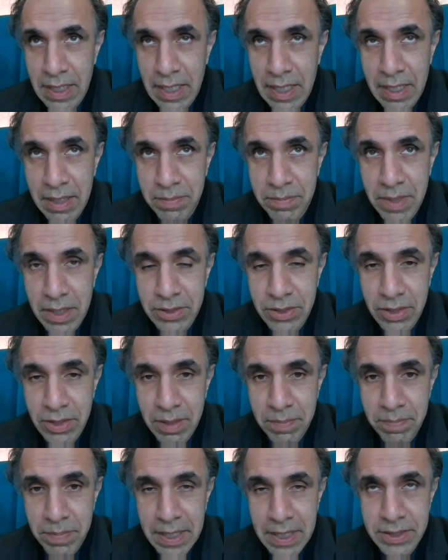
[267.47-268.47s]
Um, and so
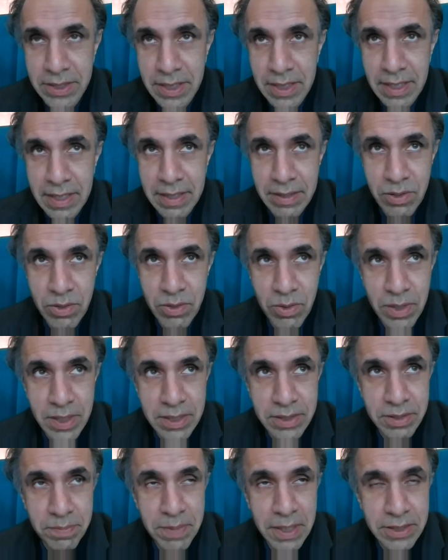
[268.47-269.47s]
they're basically, the
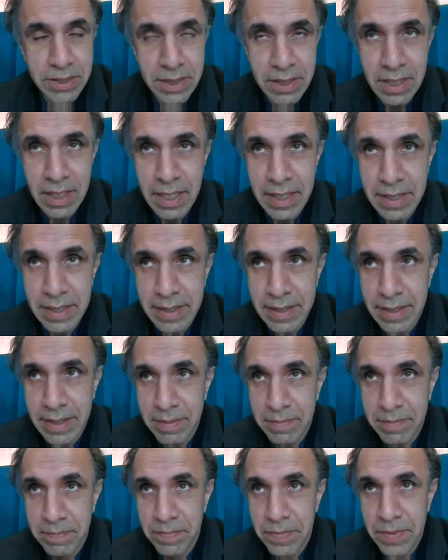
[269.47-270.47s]
coins are basically like
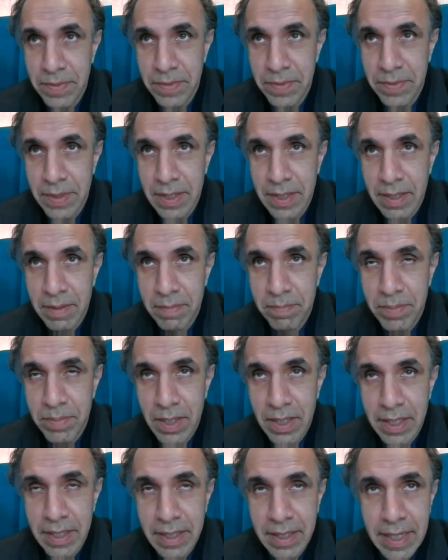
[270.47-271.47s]
um,
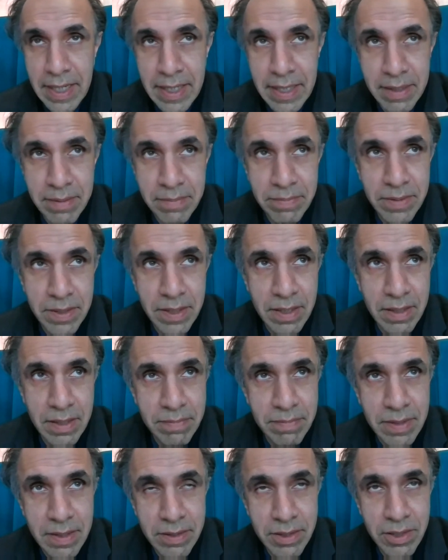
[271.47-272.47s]
buying a,
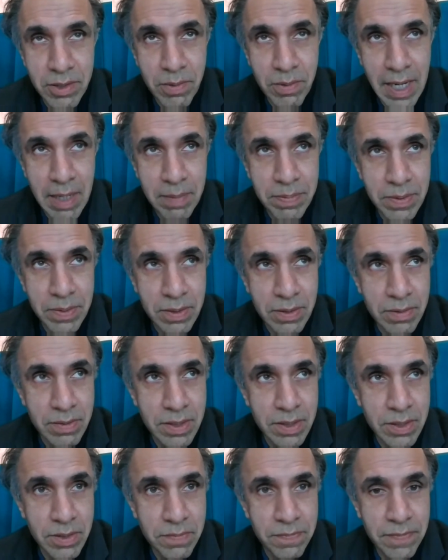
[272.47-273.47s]
a new Apple or
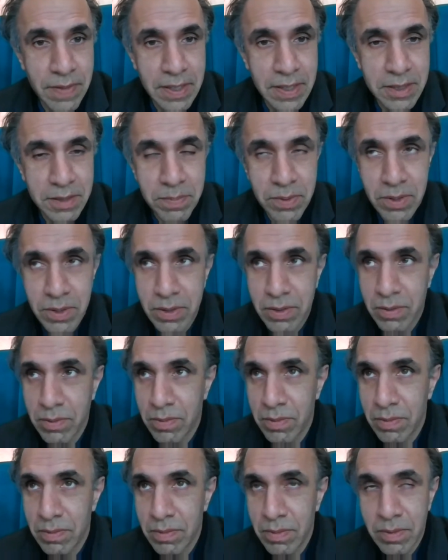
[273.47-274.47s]
a new Facebook
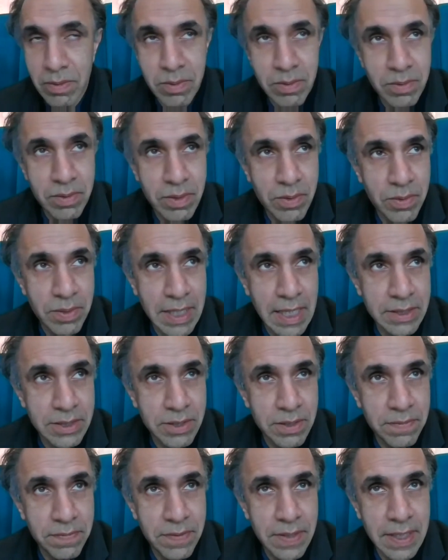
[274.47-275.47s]
or, or, or, that
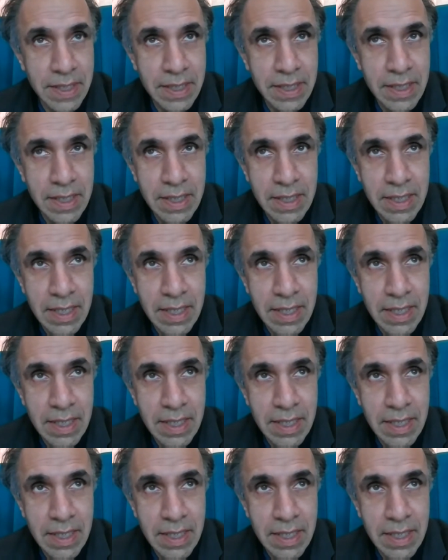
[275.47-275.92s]
sort of thing.